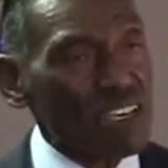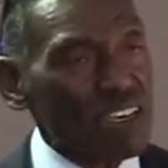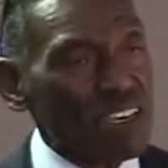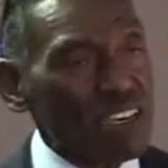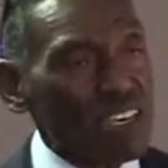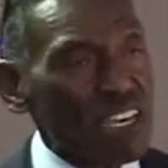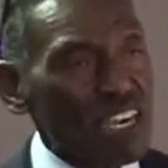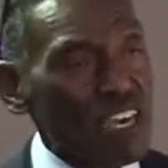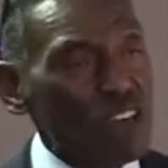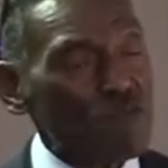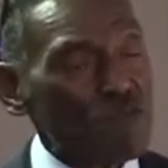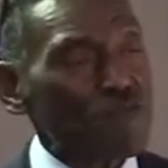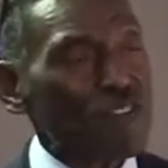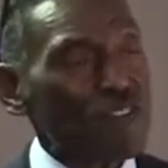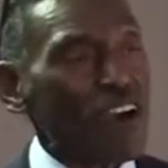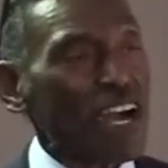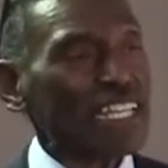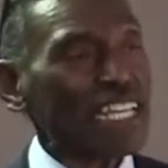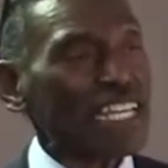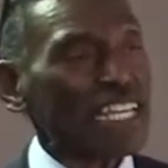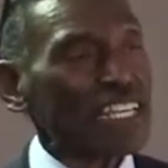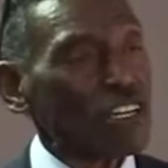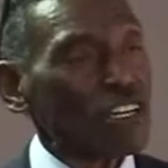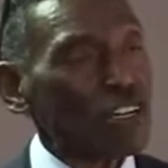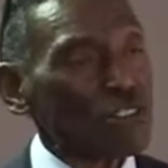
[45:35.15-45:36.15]
it finally
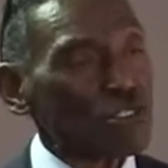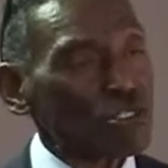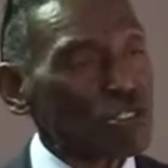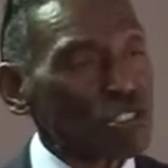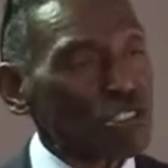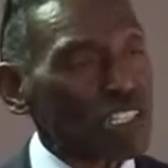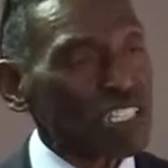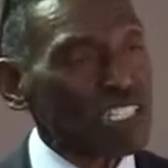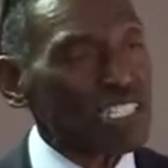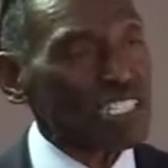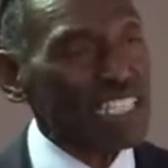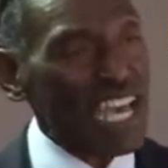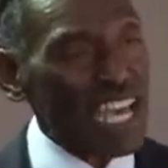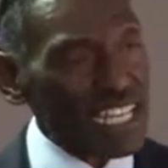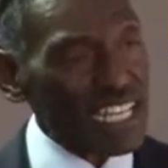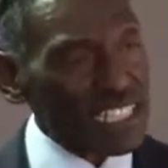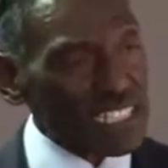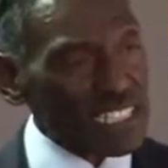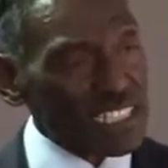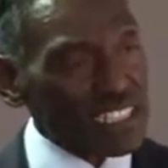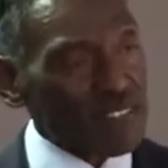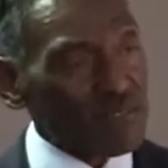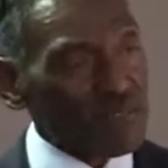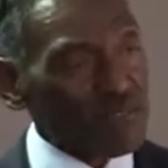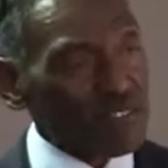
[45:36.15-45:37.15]
goes to the next
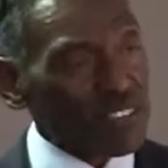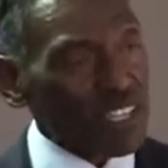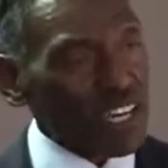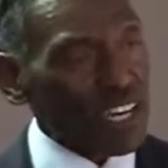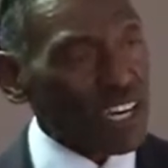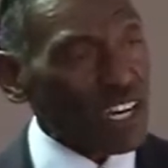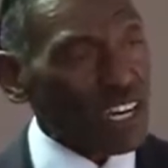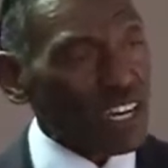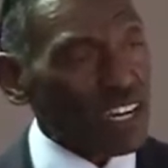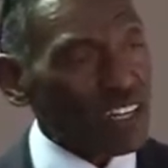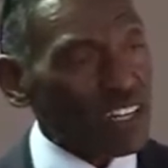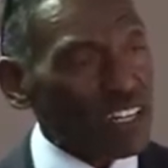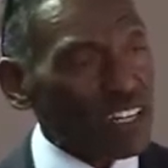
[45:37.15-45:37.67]
uh,